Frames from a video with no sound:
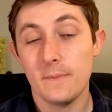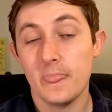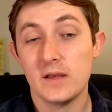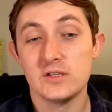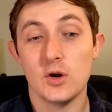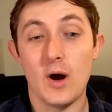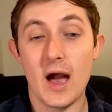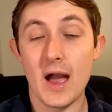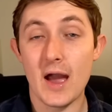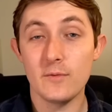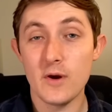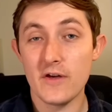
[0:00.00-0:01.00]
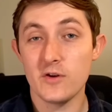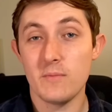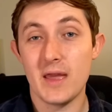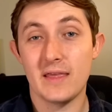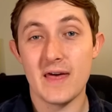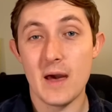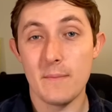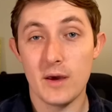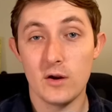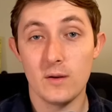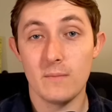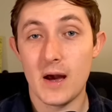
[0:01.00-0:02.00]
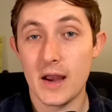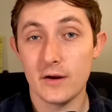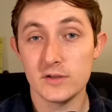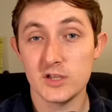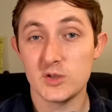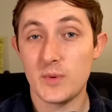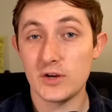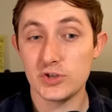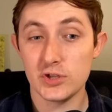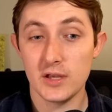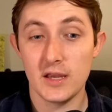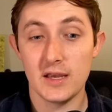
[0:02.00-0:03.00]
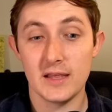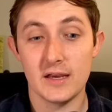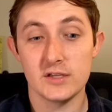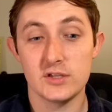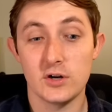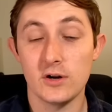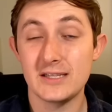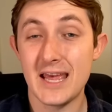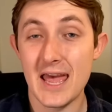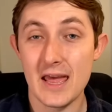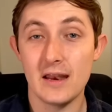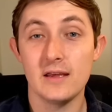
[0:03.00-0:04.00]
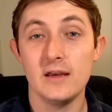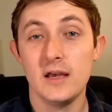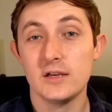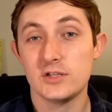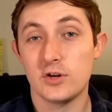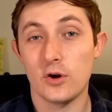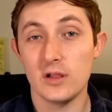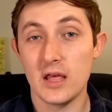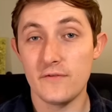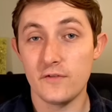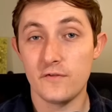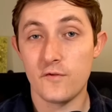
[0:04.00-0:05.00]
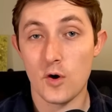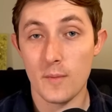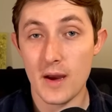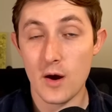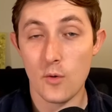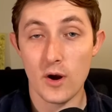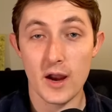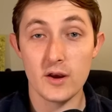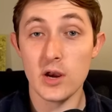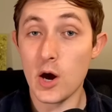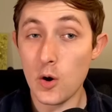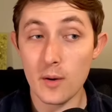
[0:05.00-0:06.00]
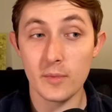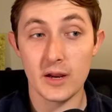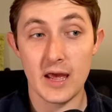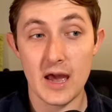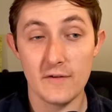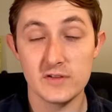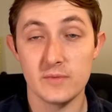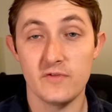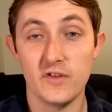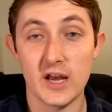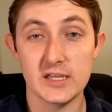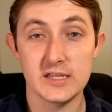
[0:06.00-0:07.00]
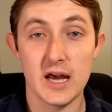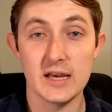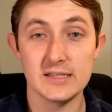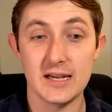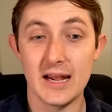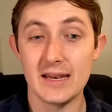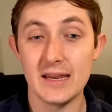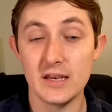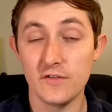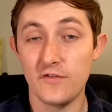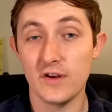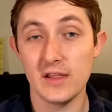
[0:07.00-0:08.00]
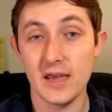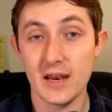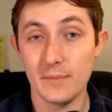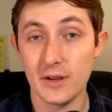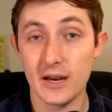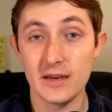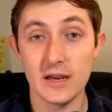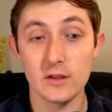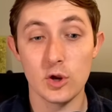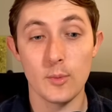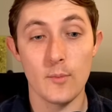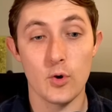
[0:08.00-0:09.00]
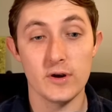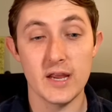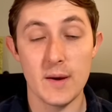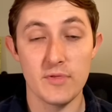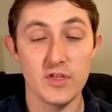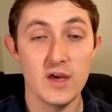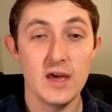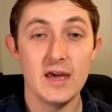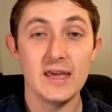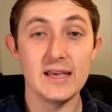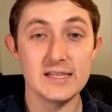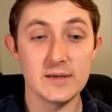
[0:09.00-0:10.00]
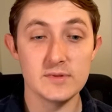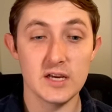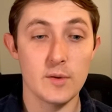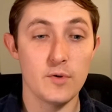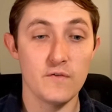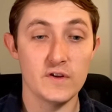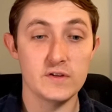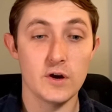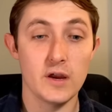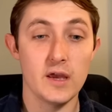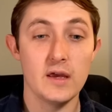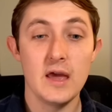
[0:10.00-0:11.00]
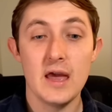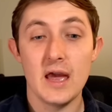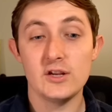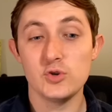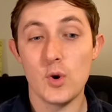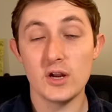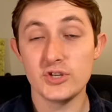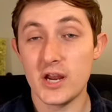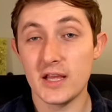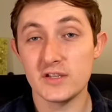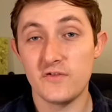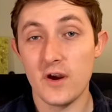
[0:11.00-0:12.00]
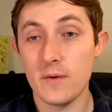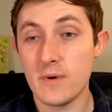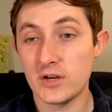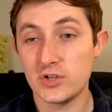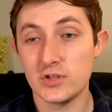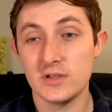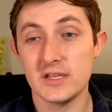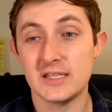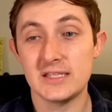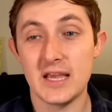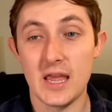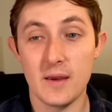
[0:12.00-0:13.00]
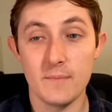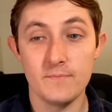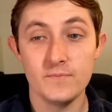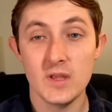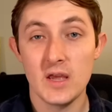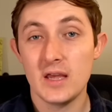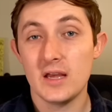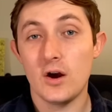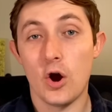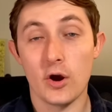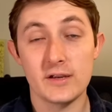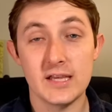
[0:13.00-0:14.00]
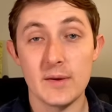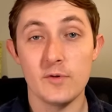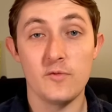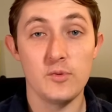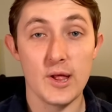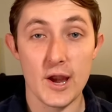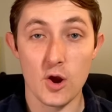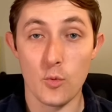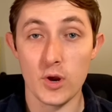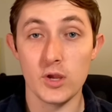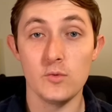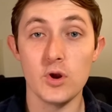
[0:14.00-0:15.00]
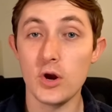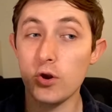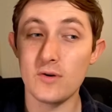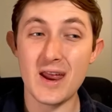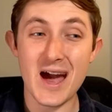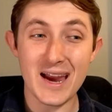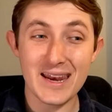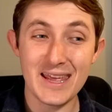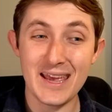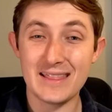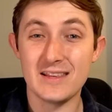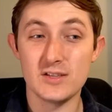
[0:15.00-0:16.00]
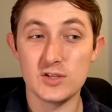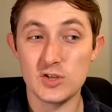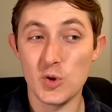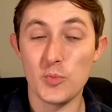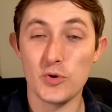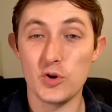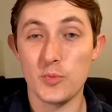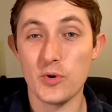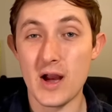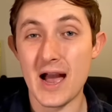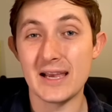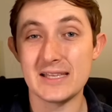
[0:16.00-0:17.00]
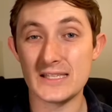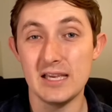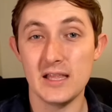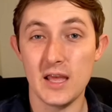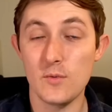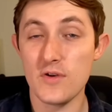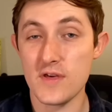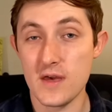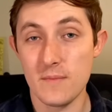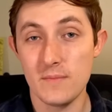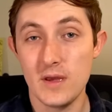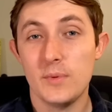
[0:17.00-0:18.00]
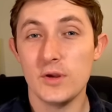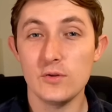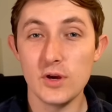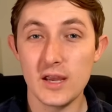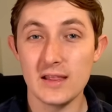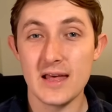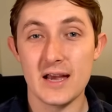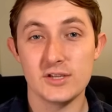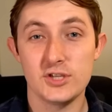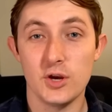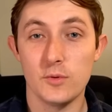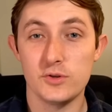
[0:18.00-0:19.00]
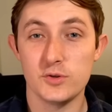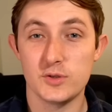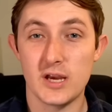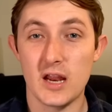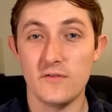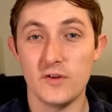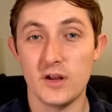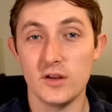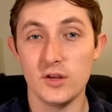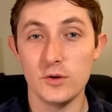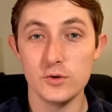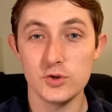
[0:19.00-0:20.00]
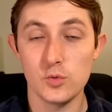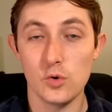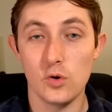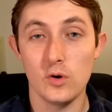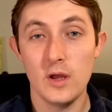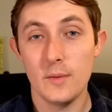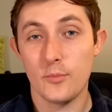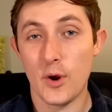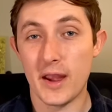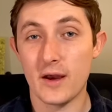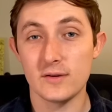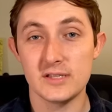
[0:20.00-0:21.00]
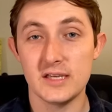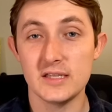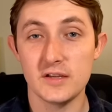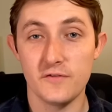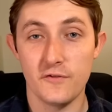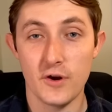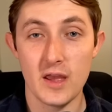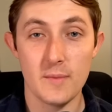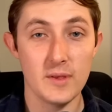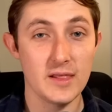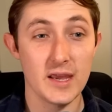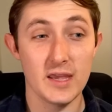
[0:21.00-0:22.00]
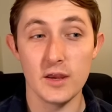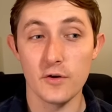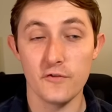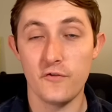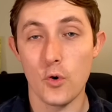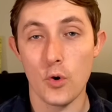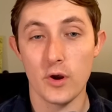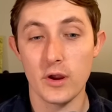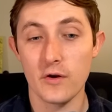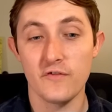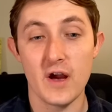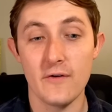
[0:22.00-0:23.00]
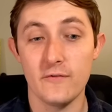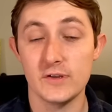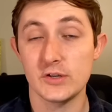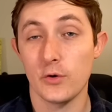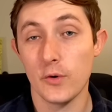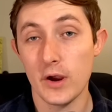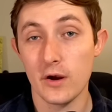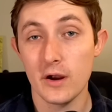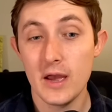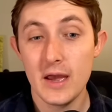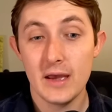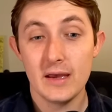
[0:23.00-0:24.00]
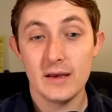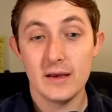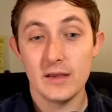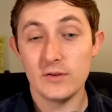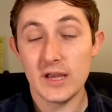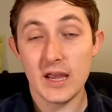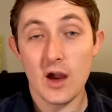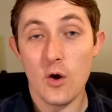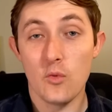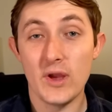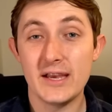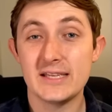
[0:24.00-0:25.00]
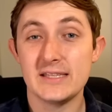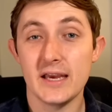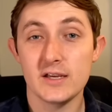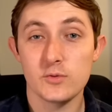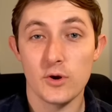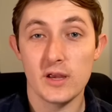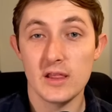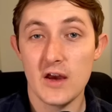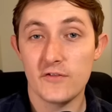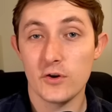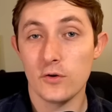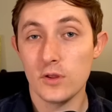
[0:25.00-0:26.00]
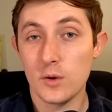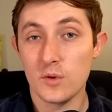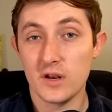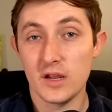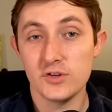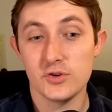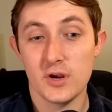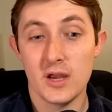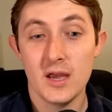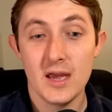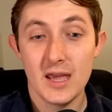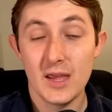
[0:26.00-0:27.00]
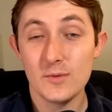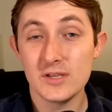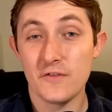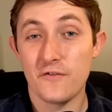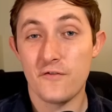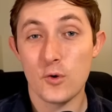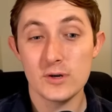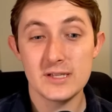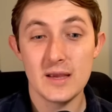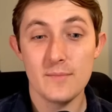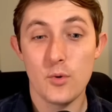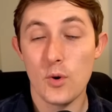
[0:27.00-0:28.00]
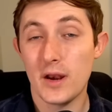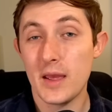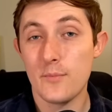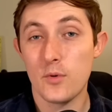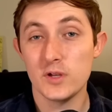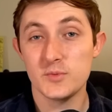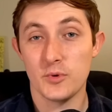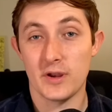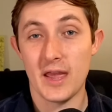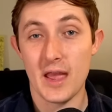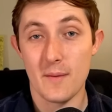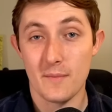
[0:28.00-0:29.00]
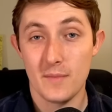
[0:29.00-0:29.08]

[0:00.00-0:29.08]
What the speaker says: So I'd rather make that bet on Meyers, especially in like a start 10, start 11 format where I know I'm going to have some flex guys that I need to fill in. I'm going to need a little bit more depth. He seems like a perfect target. And Jauan Jennings, very much the same archetype of player where you're not going to get the super duper high ceiling with him. But you look at last year, which was kind of an unusual breakout season for him in like year 4, year 5 of his career. You take out week 6 where he left early with an injury, he was at 14.8 points per game.